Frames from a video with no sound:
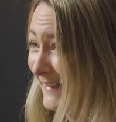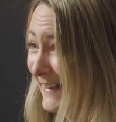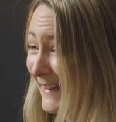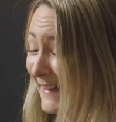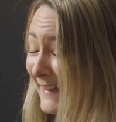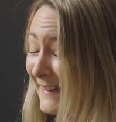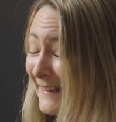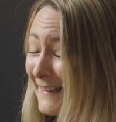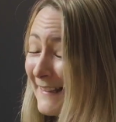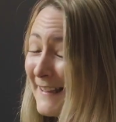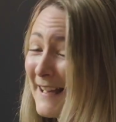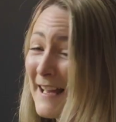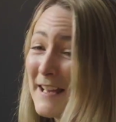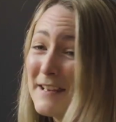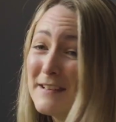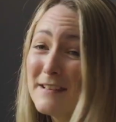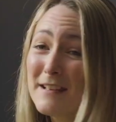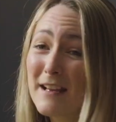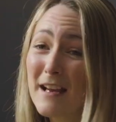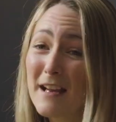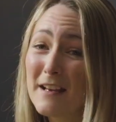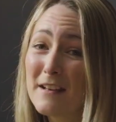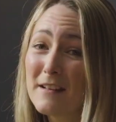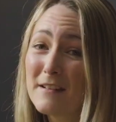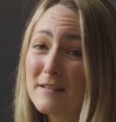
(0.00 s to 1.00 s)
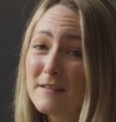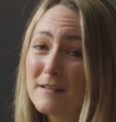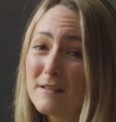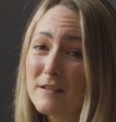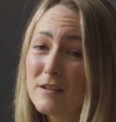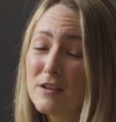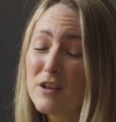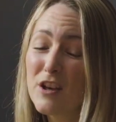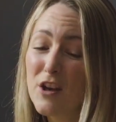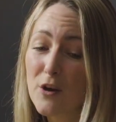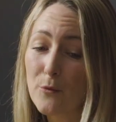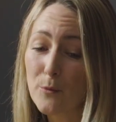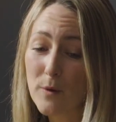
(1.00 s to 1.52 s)
Yeah, and
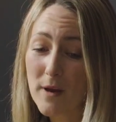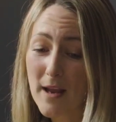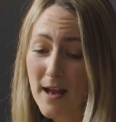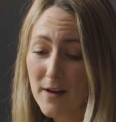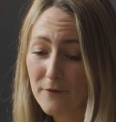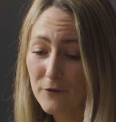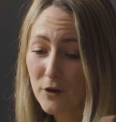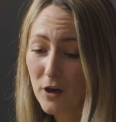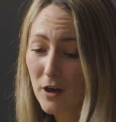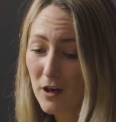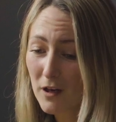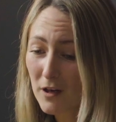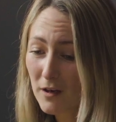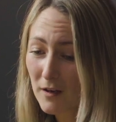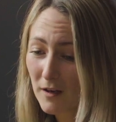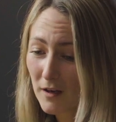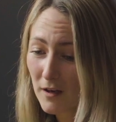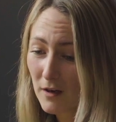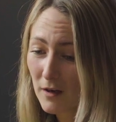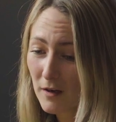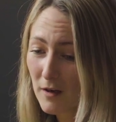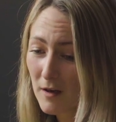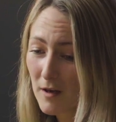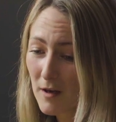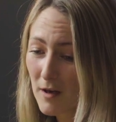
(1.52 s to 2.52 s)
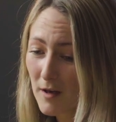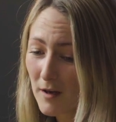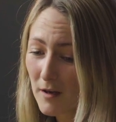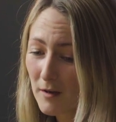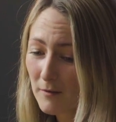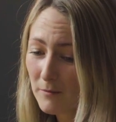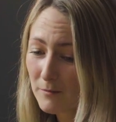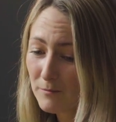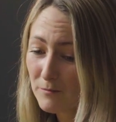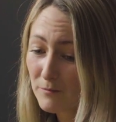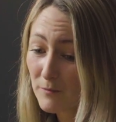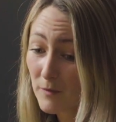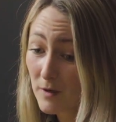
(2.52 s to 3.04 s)
you know, we have got
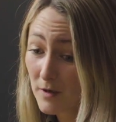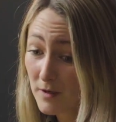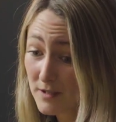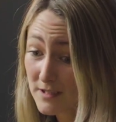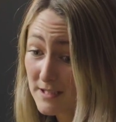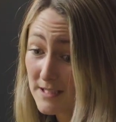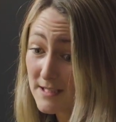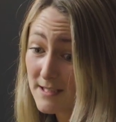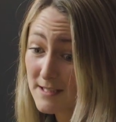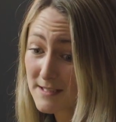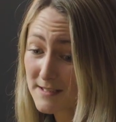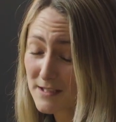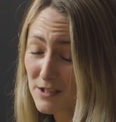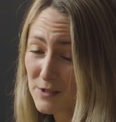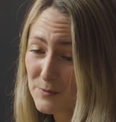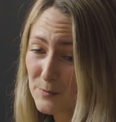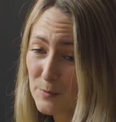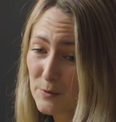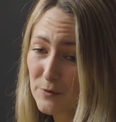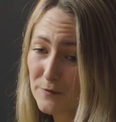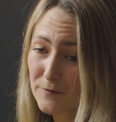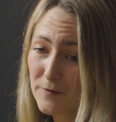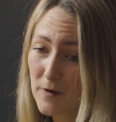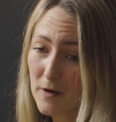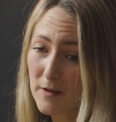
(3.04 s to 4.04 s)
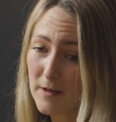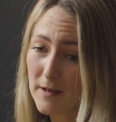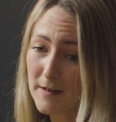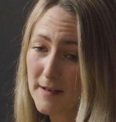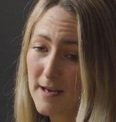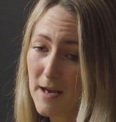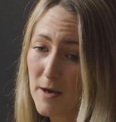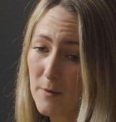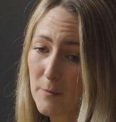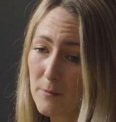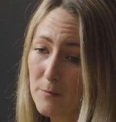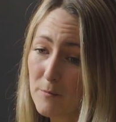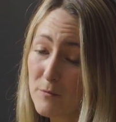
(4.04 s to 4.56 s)
a decent sized portfolio
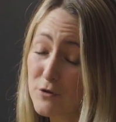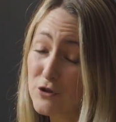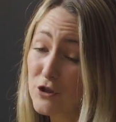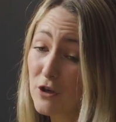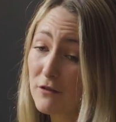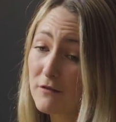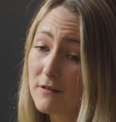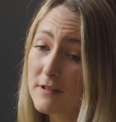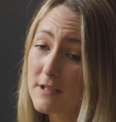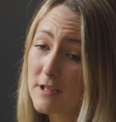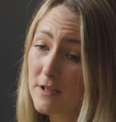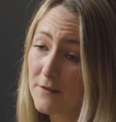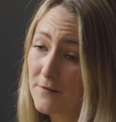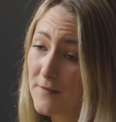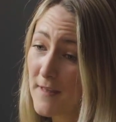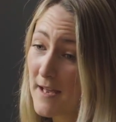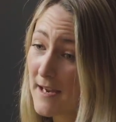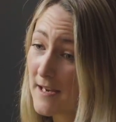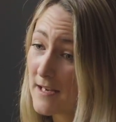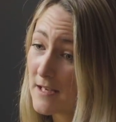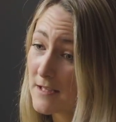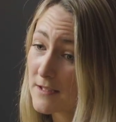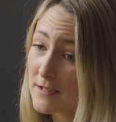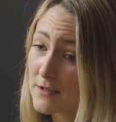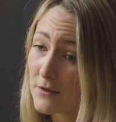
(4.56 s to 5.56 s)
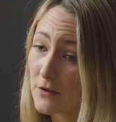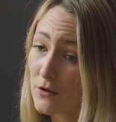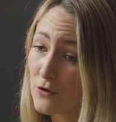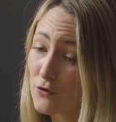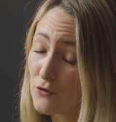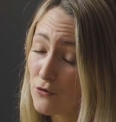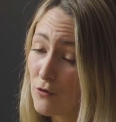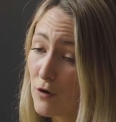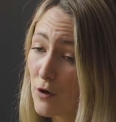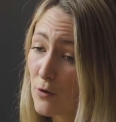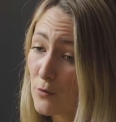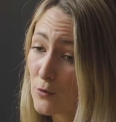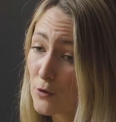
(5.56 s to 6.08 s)
now. Majority of that is
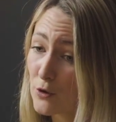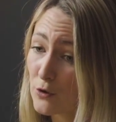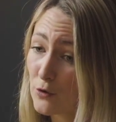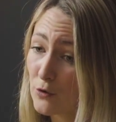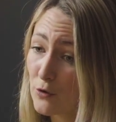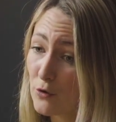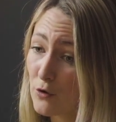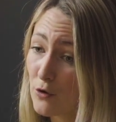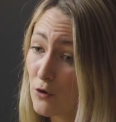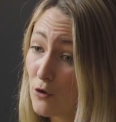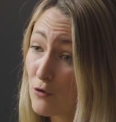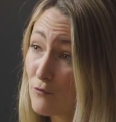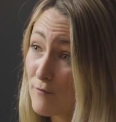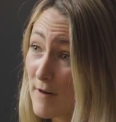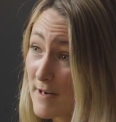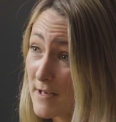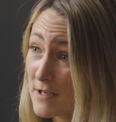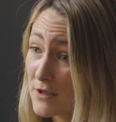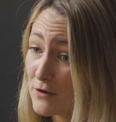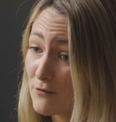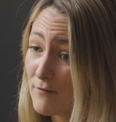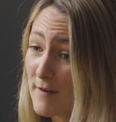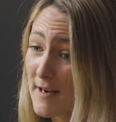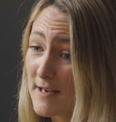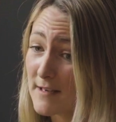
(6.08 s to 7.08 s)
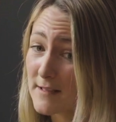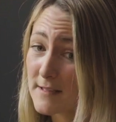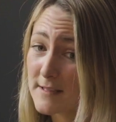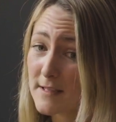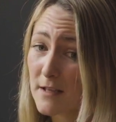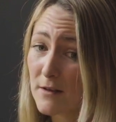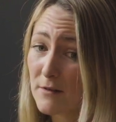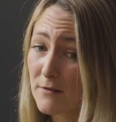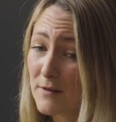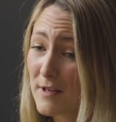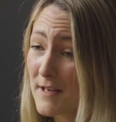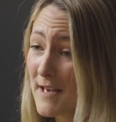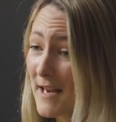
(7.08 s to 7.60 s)
controlled or rent to rent.
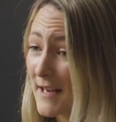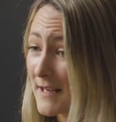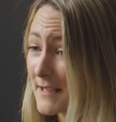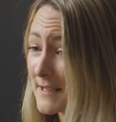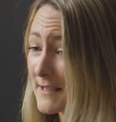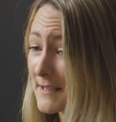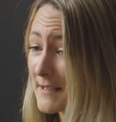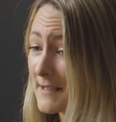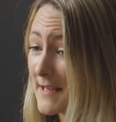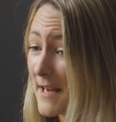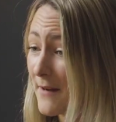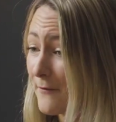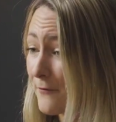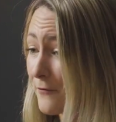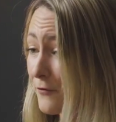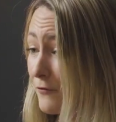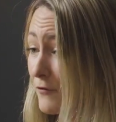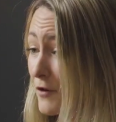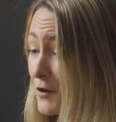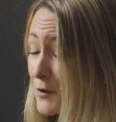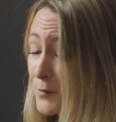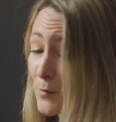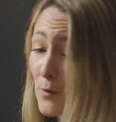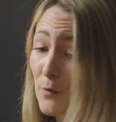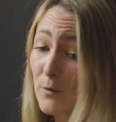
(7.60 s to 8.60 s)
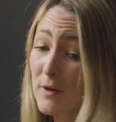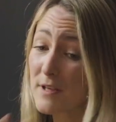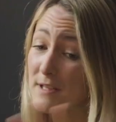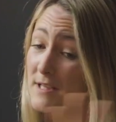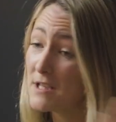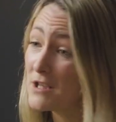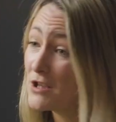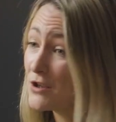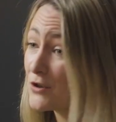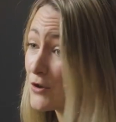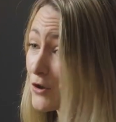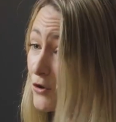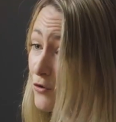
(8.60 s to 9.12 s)
So the next step for us, we'll
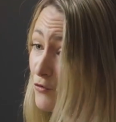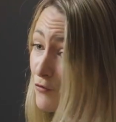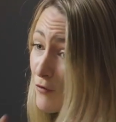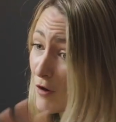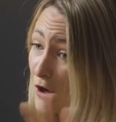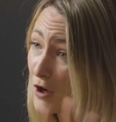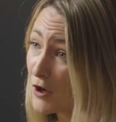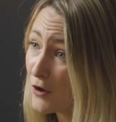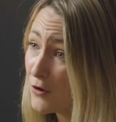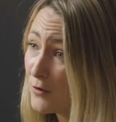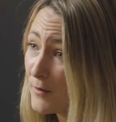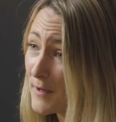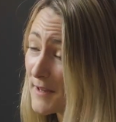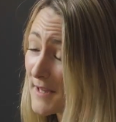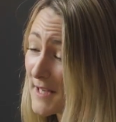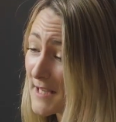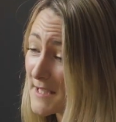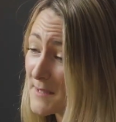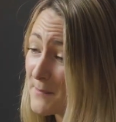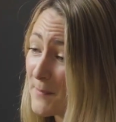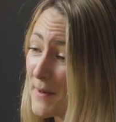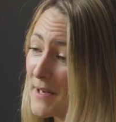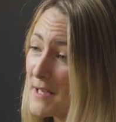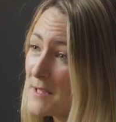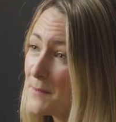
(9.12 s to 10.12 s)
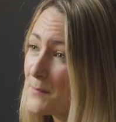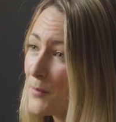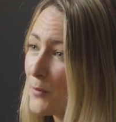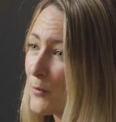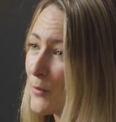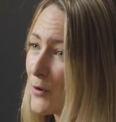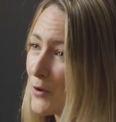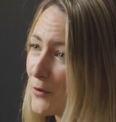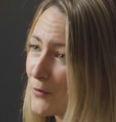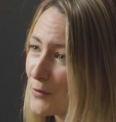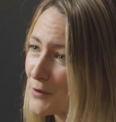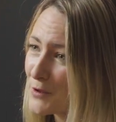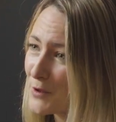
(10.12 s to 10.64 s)
continue to grow in that space, but
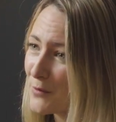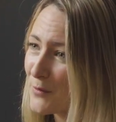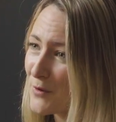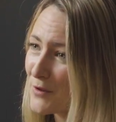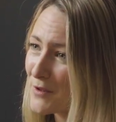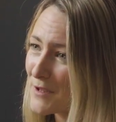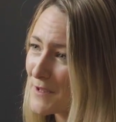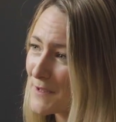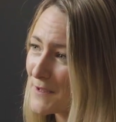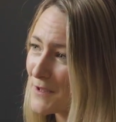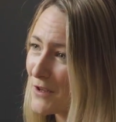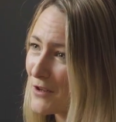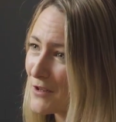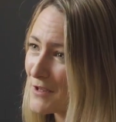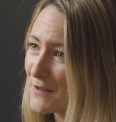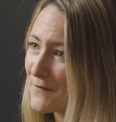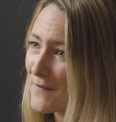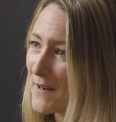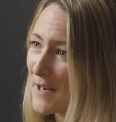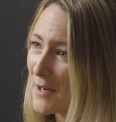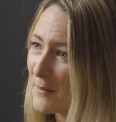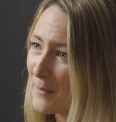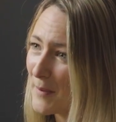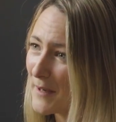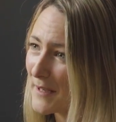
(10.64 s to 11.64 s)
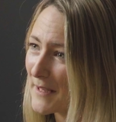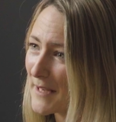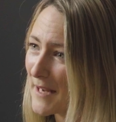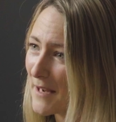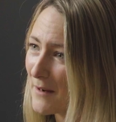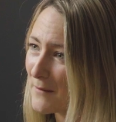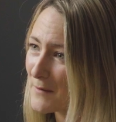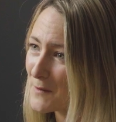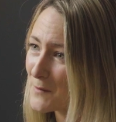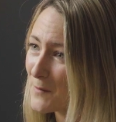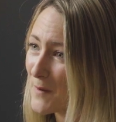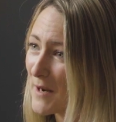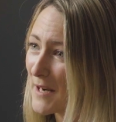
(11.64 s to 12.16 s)
we also want to start developing
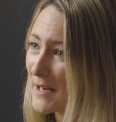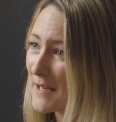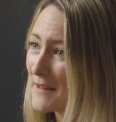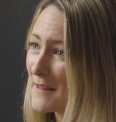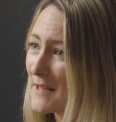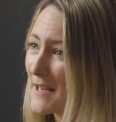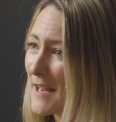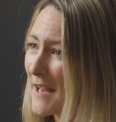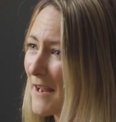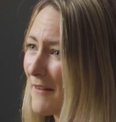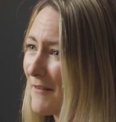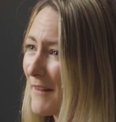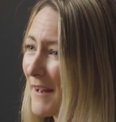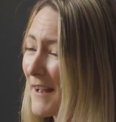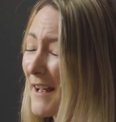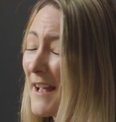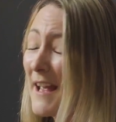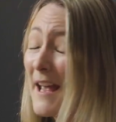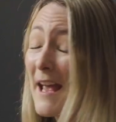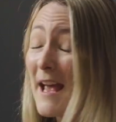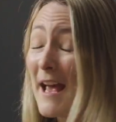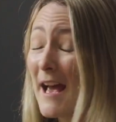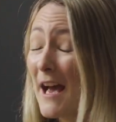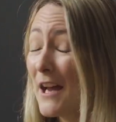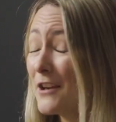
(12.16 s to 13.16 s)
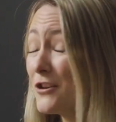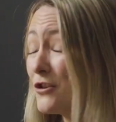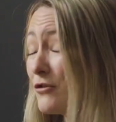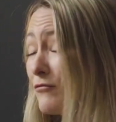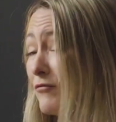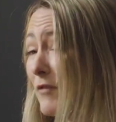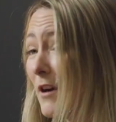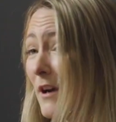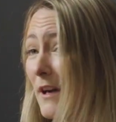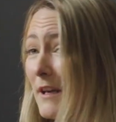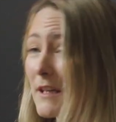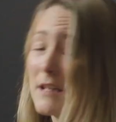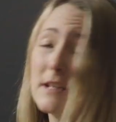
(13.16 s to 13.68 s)
now as well in the area. And you're
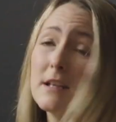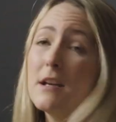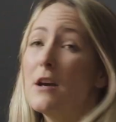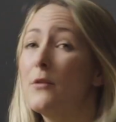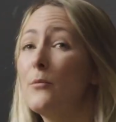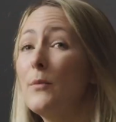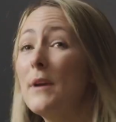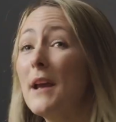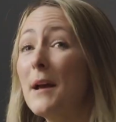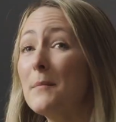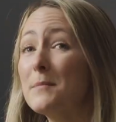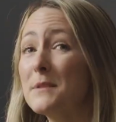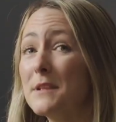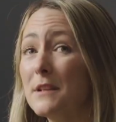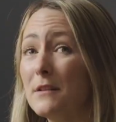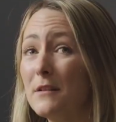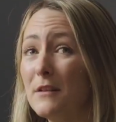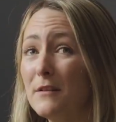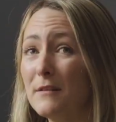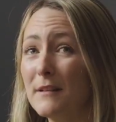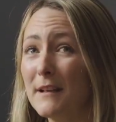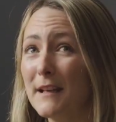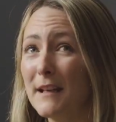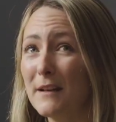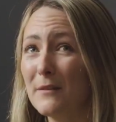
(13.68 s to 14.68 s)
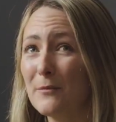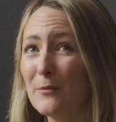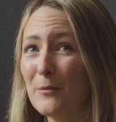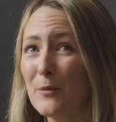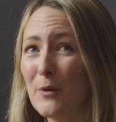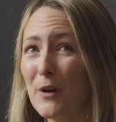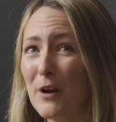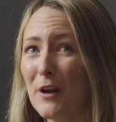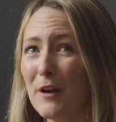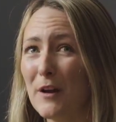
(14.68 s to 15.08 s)
right, you know, we absolutely